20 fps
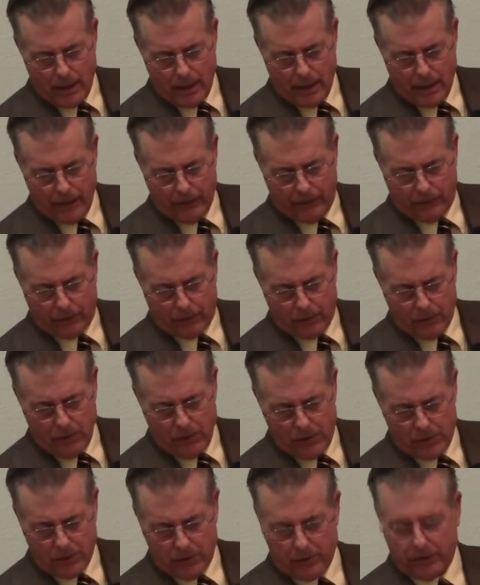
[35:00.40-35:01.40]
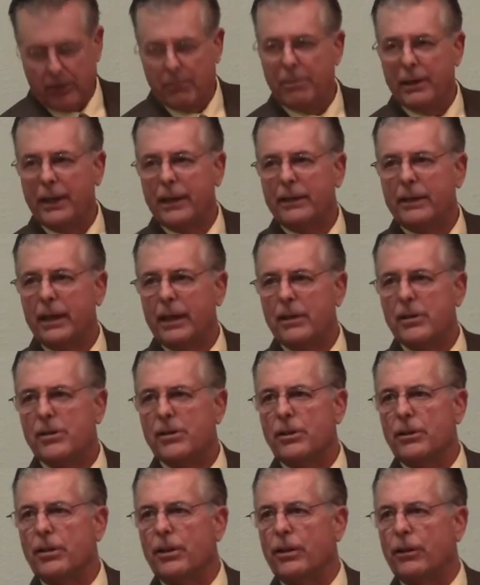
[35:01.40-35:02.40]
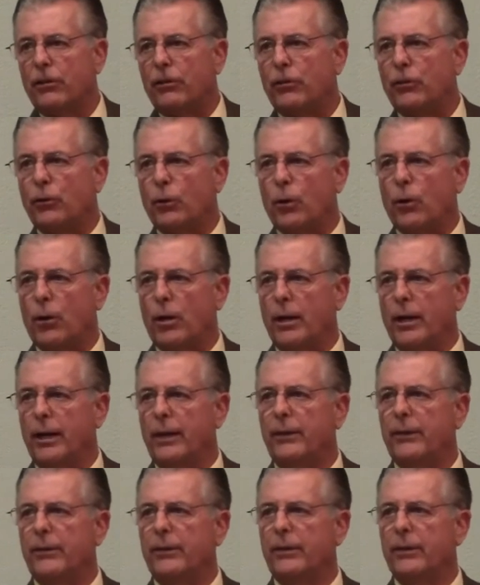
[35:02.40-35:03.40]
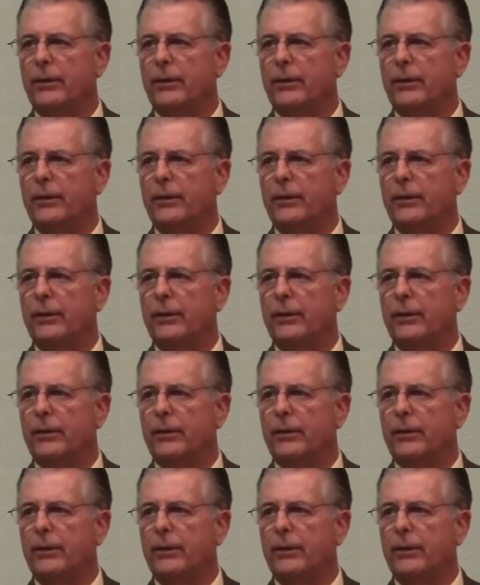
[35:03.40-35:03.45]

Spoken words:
It's crucial to pay attention to the stories